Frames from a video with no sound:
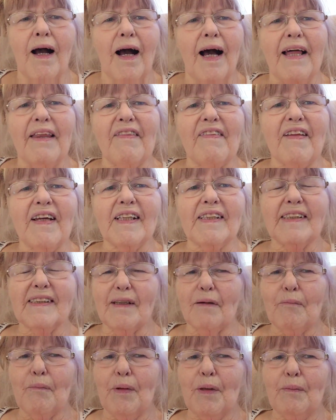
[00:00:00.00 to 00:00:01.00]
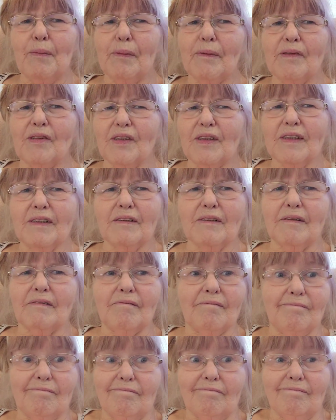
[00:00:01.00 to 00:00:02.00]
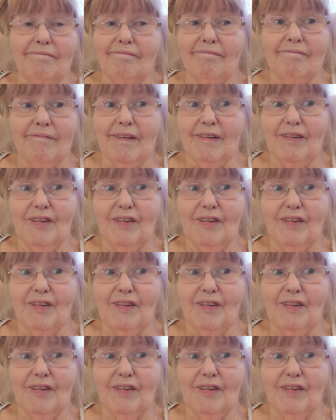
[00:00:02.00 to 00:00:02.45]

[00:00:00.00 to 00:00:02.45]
I think some people their